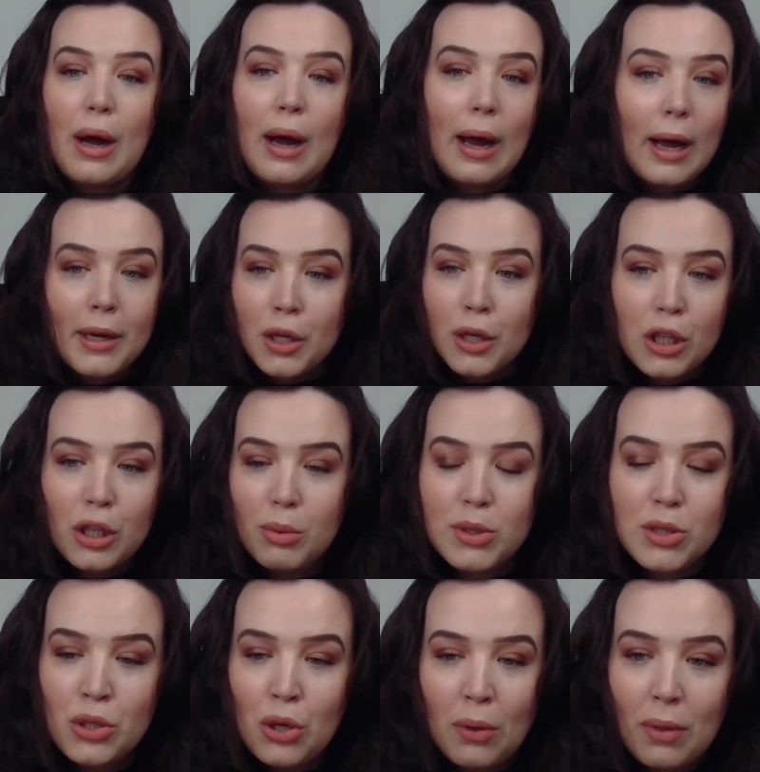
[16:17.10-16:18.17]
I'd argue
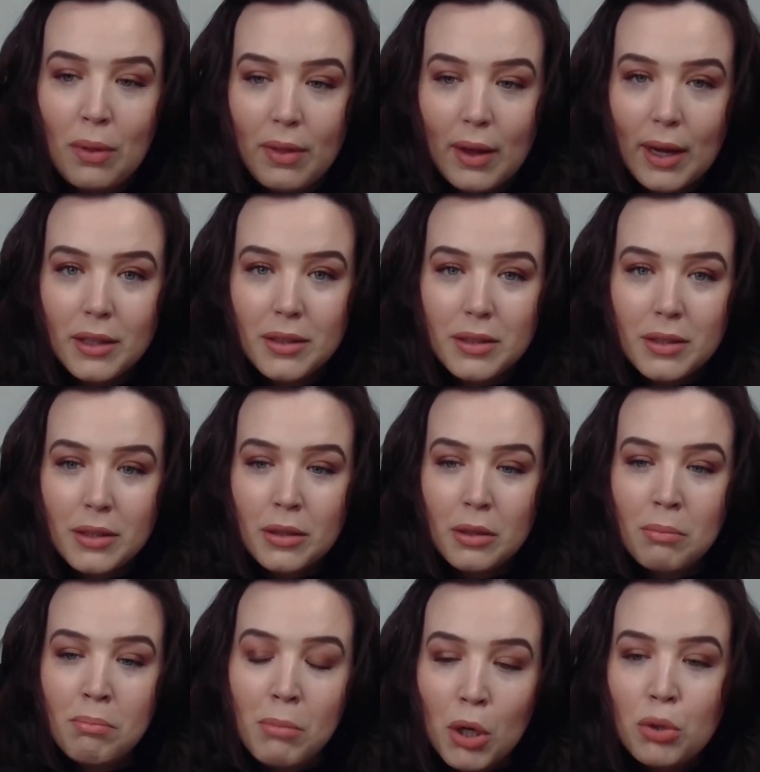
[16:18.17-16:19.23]
it's none of that.
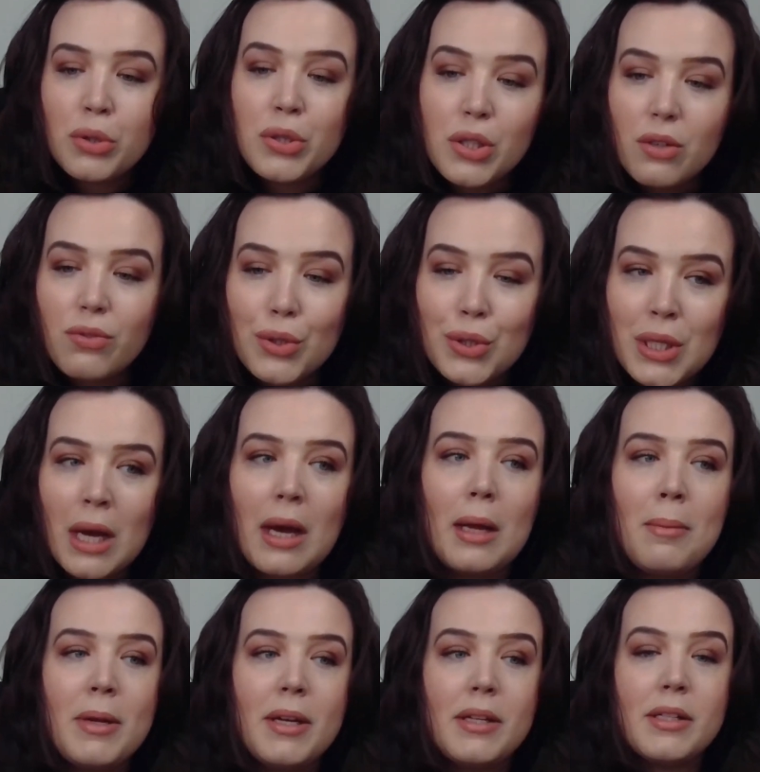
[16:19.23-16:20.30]
Most of the
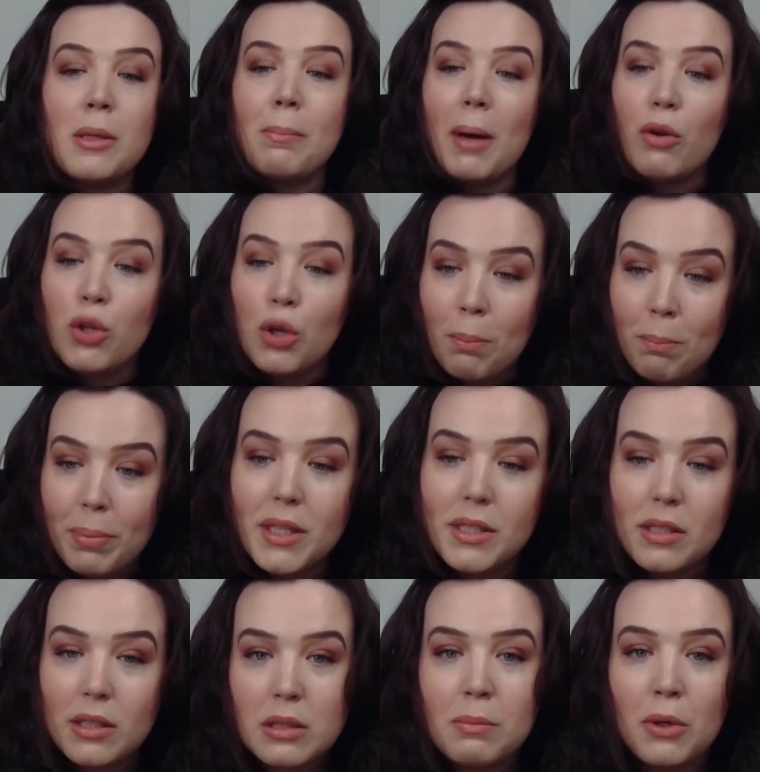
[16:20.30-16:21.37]
time, it is about your
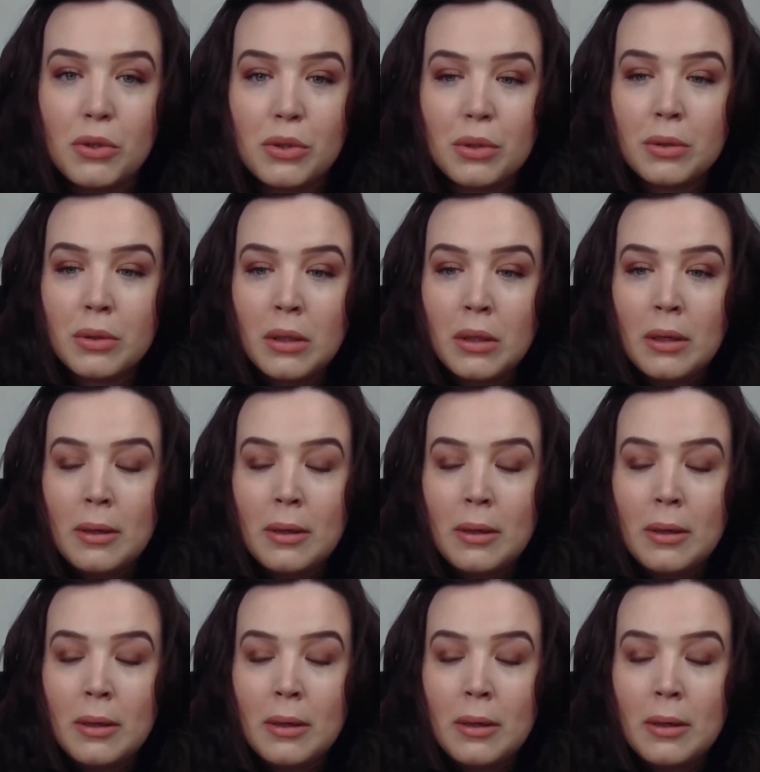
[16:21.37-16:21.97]
business model.